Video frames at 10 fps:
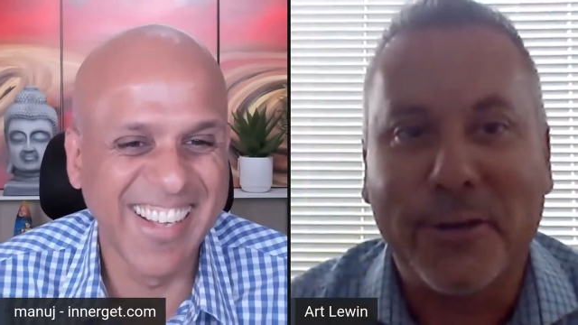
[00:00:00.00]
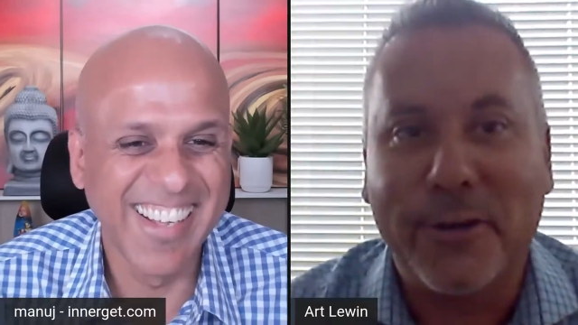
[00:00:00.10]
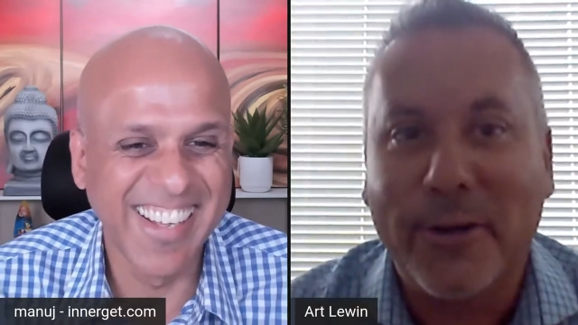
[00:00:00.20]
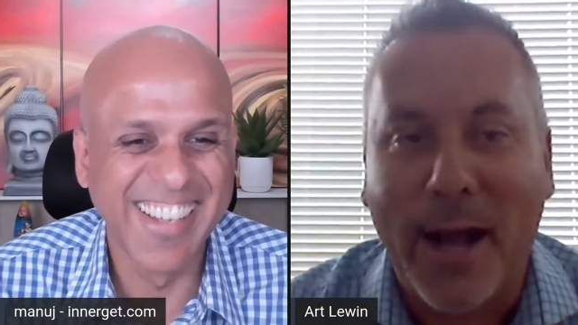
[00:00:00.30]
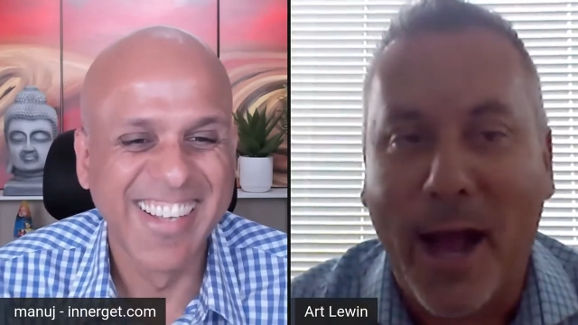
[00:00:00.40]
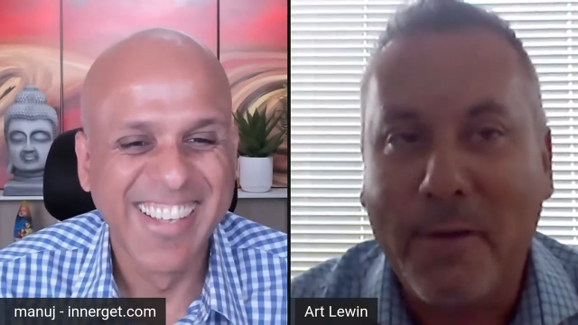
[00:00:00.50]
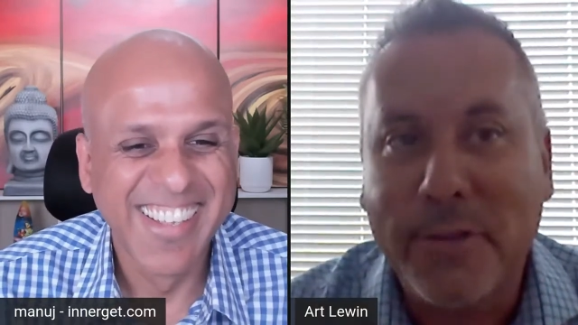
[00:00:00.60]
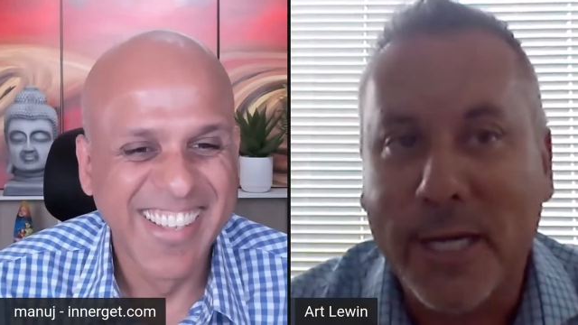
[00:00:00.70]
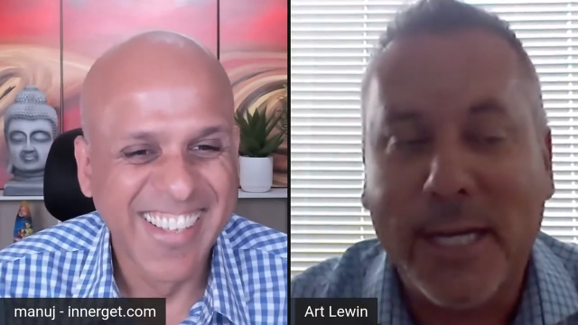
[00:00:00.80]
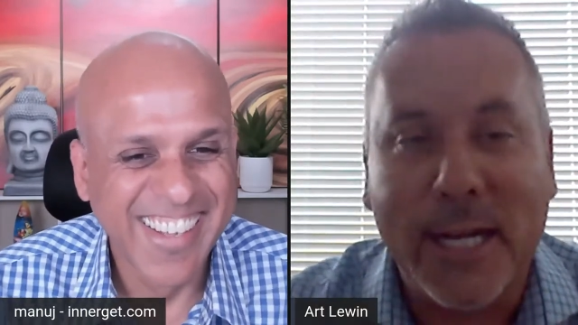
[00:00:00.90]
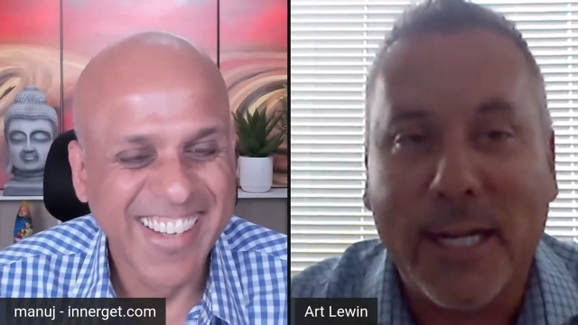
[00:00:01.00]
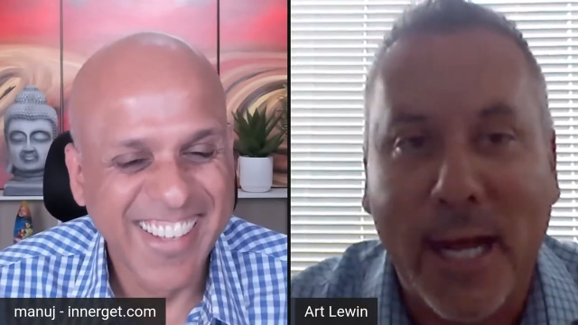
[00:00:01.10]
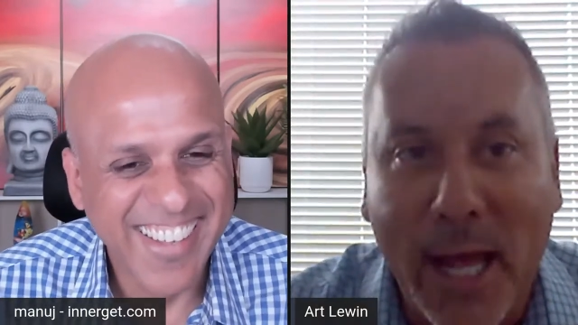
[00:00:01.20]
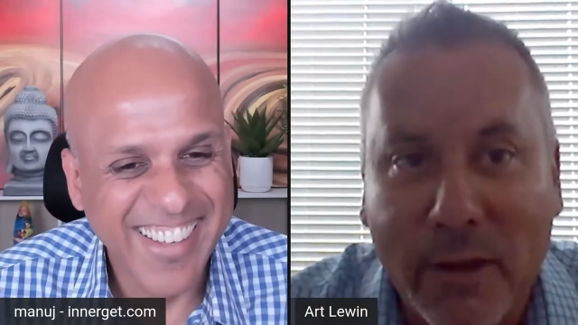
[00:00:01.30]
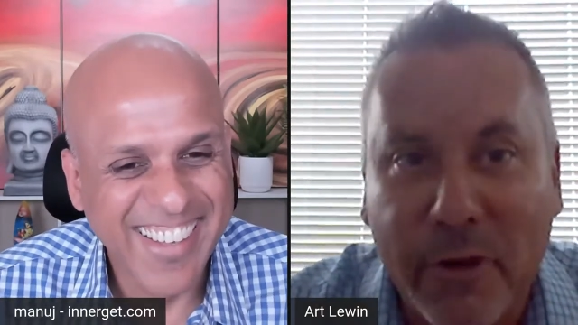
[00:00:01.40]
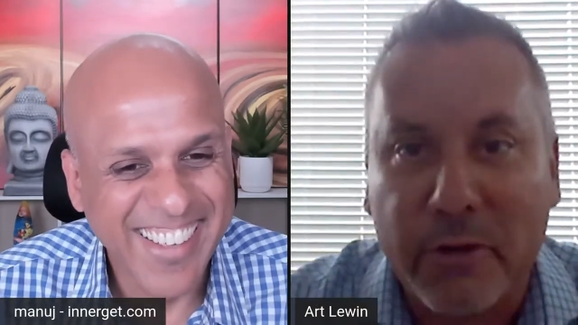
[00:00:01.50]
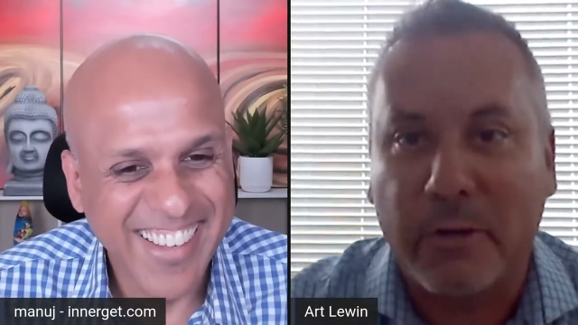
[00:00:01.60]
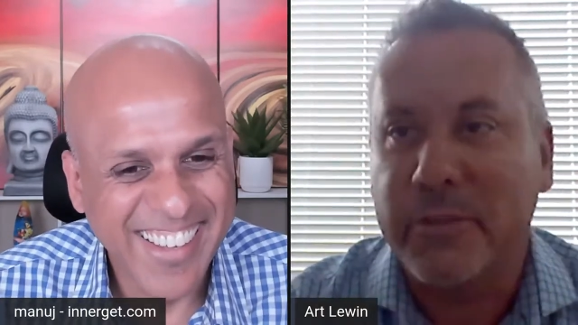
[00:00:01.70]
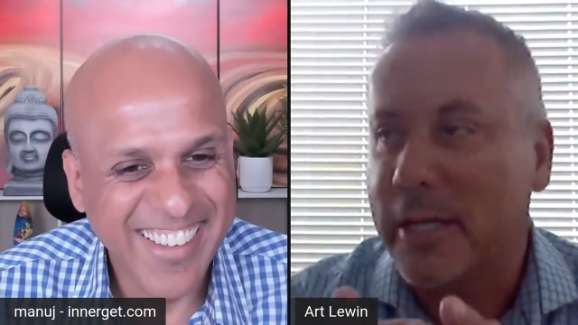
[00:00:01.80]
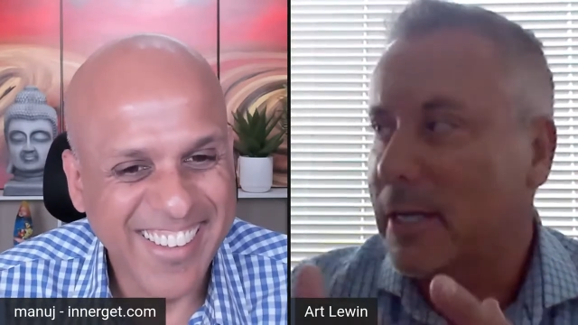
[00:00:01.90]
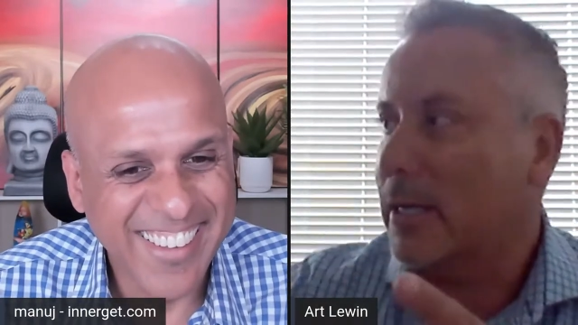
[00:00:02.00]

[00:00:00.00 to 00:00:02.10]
Speaker 1: so I've done it in an elevator. I've done